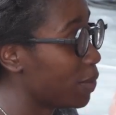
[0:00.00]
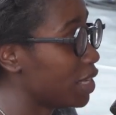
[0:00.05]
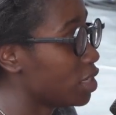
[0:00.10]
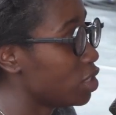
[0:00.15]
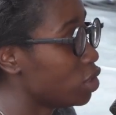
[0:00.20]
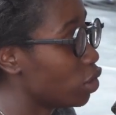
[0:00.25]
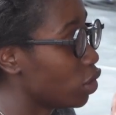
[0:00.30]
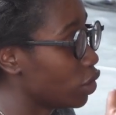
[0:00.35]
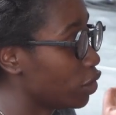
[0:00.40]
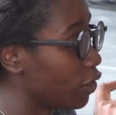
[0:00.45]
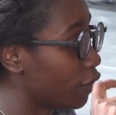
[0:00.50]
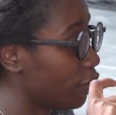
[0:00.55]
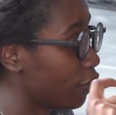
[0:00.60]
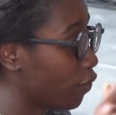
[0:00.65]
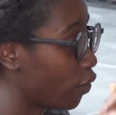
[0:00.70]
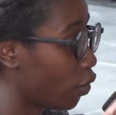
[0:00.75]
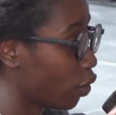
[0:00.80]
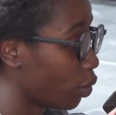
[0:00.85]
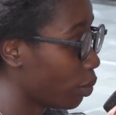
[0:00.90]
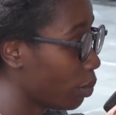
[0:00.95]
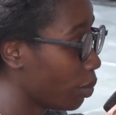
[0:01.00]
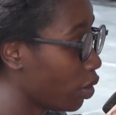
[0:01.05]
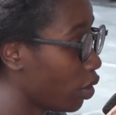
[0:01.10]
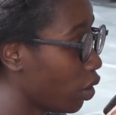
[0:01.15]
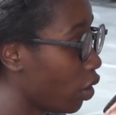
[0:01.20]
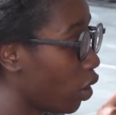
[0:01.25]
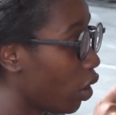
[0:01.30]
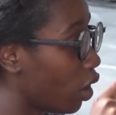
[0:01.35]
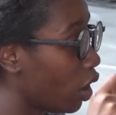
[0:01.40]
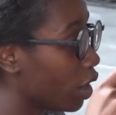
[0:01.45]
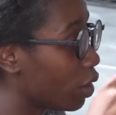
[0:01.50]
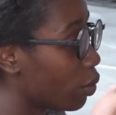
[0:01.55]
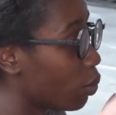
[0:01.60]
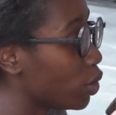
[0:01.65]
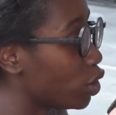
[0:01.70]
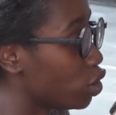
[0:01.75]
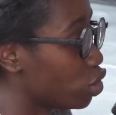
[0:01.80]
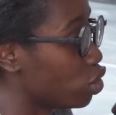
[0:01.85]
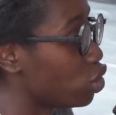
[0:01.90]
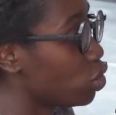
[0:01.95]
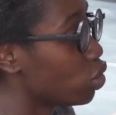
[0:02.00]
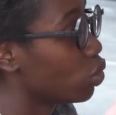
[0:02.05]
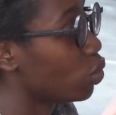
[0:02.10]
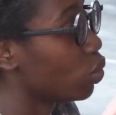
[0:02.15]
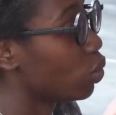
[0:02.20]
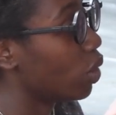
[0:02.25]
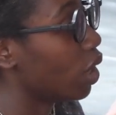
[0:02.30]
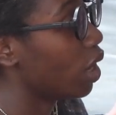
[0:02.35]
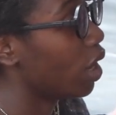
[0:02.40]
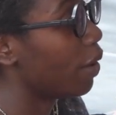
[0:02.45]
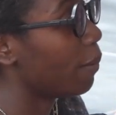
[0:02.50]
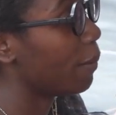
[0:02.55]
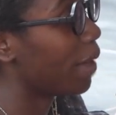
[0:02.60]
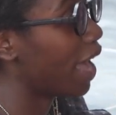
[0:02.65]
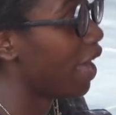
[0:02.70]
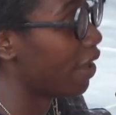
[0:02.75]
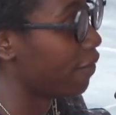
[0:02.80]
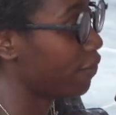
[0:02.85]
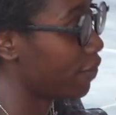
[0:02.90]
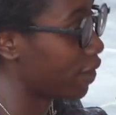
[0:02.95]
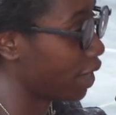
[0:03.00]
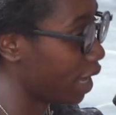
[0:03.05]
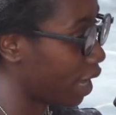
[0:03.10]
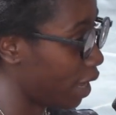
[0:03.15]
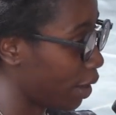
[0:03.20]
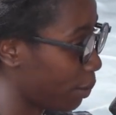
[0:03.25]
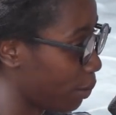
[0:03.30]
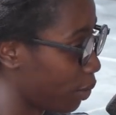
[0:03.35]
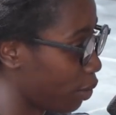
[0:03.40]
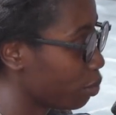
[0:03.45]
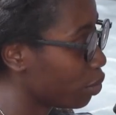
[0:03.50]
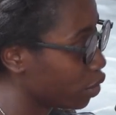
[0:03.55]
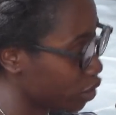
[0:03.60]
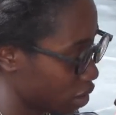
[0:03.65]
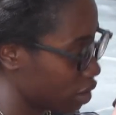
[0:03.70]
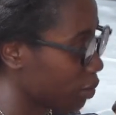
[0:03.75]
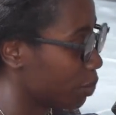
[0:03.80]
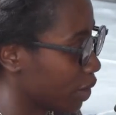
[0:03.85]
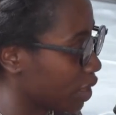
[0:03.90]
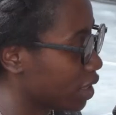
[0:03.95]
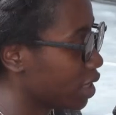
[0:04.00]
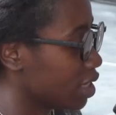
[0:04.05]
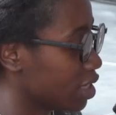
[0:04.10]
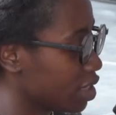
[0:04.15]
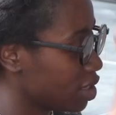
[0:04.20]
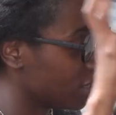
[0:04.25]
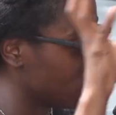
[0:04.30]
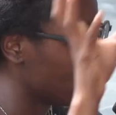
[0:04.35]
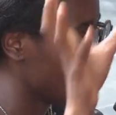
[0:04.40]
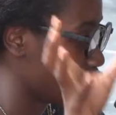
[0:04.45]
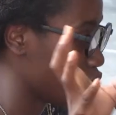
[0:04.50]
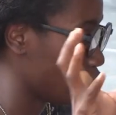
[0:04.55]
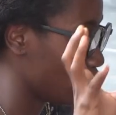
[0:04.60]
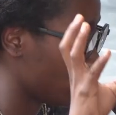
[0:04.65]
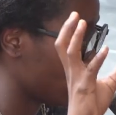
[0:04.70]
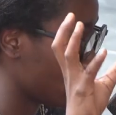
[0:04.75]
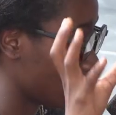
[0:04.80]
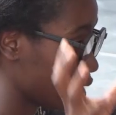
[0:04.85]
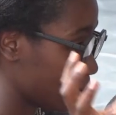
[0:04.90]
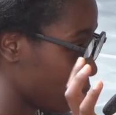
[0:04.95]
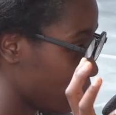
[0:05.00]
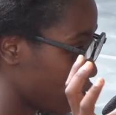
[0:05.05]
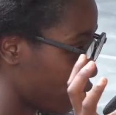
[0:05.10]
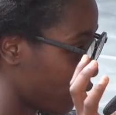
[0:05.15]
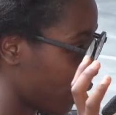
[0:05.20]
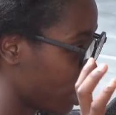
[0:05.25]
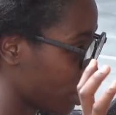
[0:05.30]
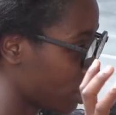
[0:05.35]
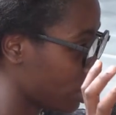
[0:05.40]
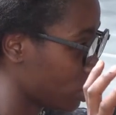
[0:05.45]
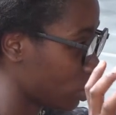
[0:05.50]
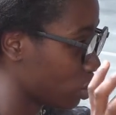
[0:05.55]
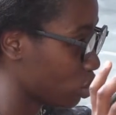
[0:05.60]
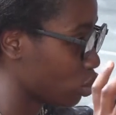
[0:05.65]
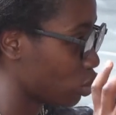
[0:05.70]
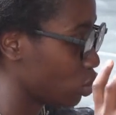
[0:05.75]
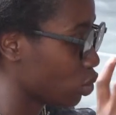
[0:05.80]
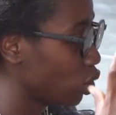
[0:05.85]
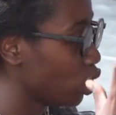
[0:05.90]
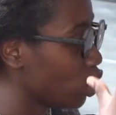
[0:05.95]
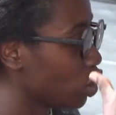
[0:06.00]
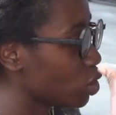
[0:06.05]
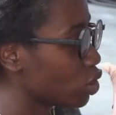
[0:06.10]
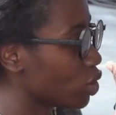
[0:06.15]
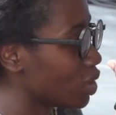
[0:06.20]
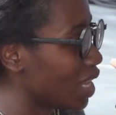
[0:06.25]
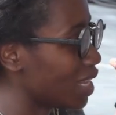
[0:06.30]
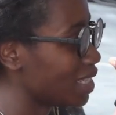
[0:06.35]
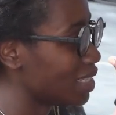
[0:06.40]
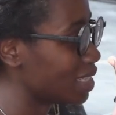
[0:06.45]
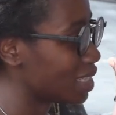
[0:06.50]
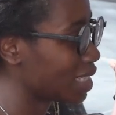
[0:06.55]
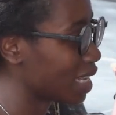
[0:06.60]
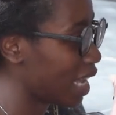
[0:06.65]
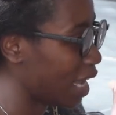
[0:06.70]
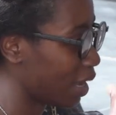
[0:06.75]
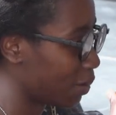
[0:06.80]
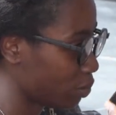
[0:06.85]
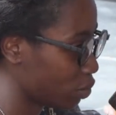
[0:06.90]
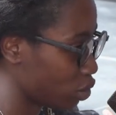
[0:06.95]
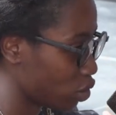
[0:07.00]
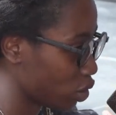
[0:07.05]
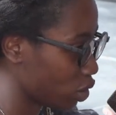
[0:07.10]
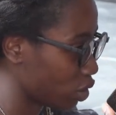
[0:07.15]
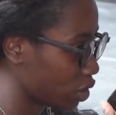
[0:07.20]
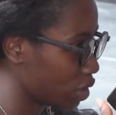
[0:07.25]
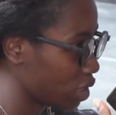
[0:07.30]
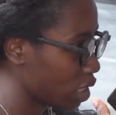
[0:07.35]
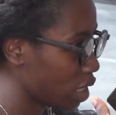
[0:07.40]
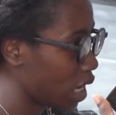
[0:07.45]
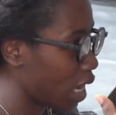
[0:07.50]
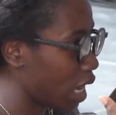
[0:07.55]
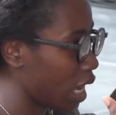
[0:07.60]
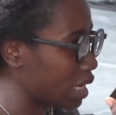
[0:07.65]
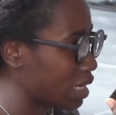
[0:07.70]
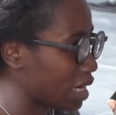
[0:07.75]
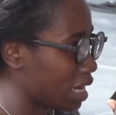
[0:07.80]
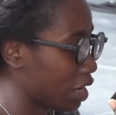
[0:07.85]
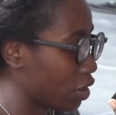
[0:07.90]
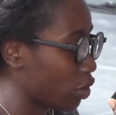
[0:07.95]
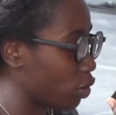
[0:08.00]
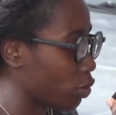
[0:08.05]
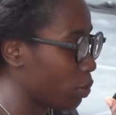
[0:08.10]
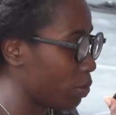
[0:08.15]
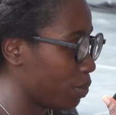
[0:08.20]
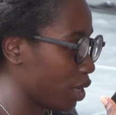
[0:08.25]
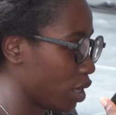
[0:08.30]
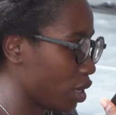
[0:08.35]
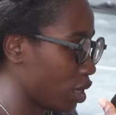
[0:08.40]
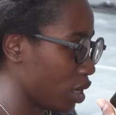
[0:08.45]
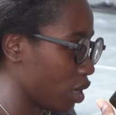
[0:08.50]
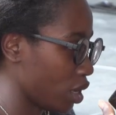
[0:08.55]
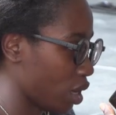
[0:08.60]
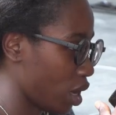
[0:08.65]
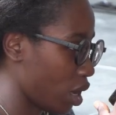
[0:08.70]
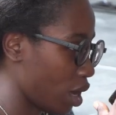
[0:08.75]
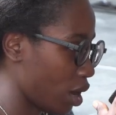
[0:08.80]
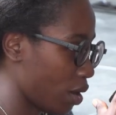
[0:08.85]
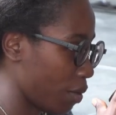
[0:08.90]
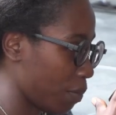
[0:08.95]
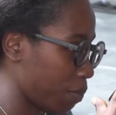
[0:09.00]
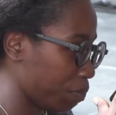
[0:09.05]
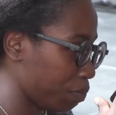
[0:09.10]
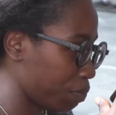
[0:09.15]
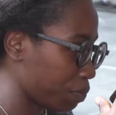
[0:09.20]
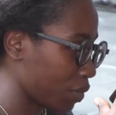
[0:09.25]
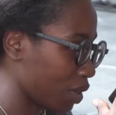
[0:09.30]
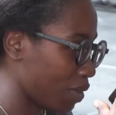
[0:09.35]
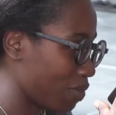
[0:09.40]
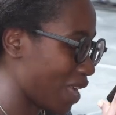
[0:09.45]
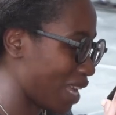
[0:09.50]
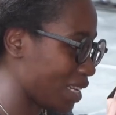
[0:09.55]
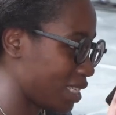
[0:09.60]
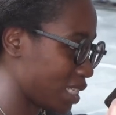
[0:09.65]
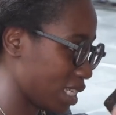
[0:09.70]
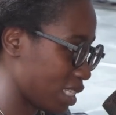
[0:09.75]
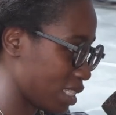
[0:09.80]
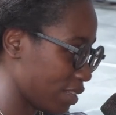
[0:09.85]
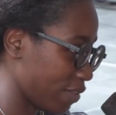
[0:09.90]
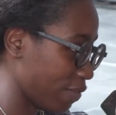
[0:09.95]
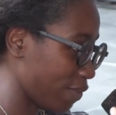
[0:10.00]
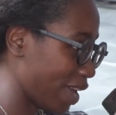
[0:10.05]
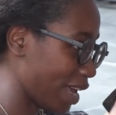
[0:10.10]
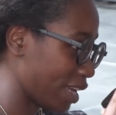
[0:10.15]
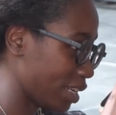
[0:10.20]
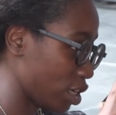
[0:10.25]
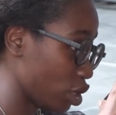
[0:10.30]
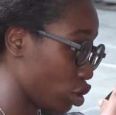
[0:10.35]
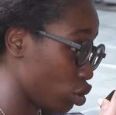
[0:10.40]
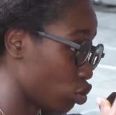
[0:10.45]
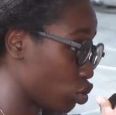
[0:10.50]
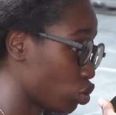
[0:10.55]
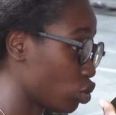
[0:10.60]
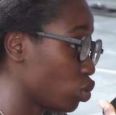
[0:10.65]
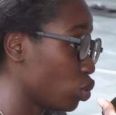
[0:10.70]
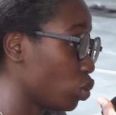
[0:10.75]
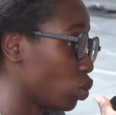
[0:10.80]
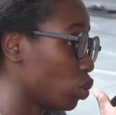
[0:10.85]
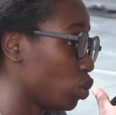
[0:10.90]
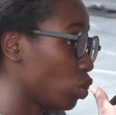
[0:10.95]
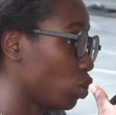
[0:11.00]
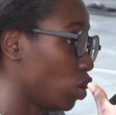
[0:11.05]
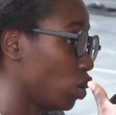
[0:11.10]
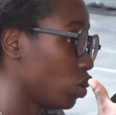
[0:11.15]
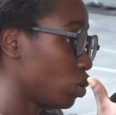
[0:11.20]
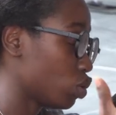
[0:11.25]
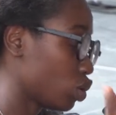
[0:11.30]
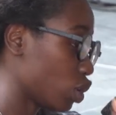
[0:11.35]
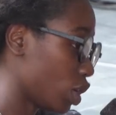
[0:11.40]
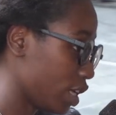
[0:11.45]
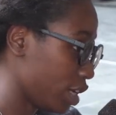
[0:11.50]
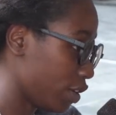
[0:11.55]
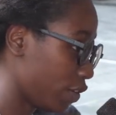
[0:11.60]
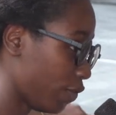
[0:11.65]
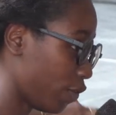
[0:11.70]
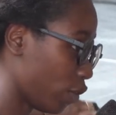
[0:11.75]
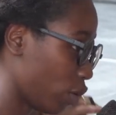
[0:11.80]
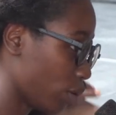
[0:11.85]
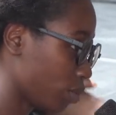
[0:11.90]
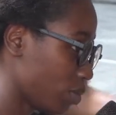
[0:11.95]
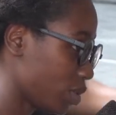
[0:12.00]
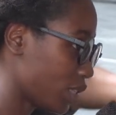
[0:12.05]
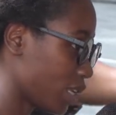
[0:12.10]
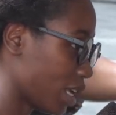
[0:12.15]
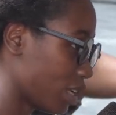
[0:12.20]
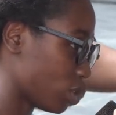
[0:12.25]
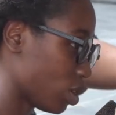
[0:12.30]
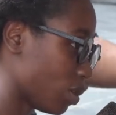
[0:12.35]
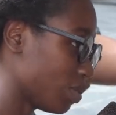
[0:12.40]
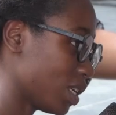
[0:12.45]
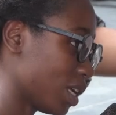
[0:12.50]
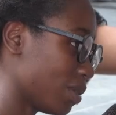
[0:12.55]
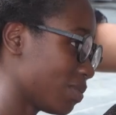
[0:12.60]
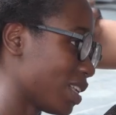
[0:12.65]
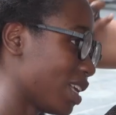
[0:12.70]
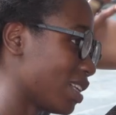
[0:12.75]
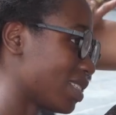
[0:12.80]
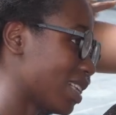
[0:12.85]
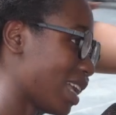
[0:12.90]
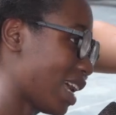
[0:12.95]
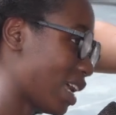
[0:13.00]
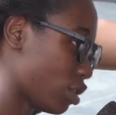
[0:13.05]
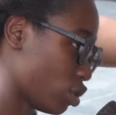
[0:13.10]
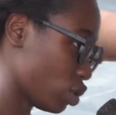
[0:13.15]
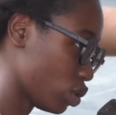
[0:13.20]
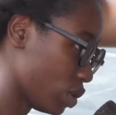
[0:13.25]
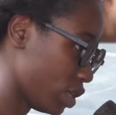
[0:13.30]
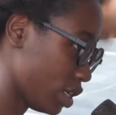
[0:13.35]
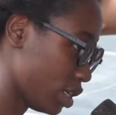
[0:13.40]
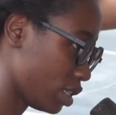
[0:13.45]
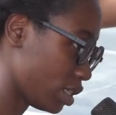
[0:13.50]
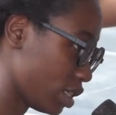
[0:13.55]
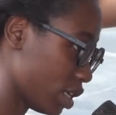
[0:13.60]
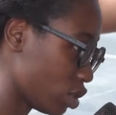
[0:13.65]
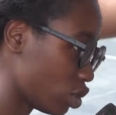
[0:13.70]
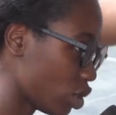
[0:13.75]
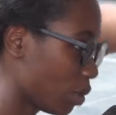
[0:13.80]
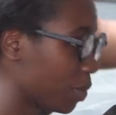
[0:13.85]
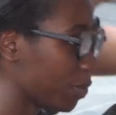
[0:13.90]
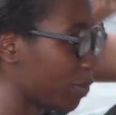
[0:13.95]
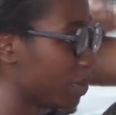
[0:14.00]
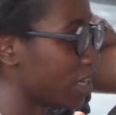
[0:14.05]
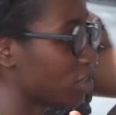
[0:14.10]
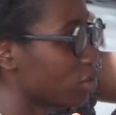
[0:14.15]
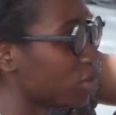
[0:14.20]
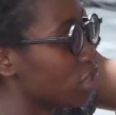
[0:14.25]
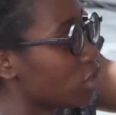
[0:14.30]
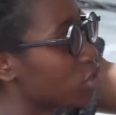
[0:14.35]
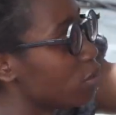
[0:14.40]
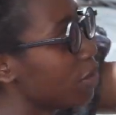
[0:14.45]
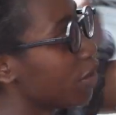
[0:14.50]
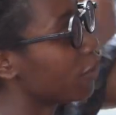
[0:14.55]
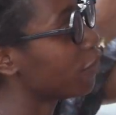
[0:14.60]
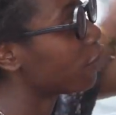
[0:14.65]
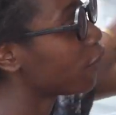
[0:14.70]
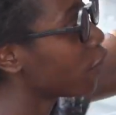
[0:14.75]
depending on the form in which you have the carbon, but typically this is CO2, atmospheric CO2. So that is captured, and it could be then densified into solid forms, and sometimes that's isolated. Some people are trying to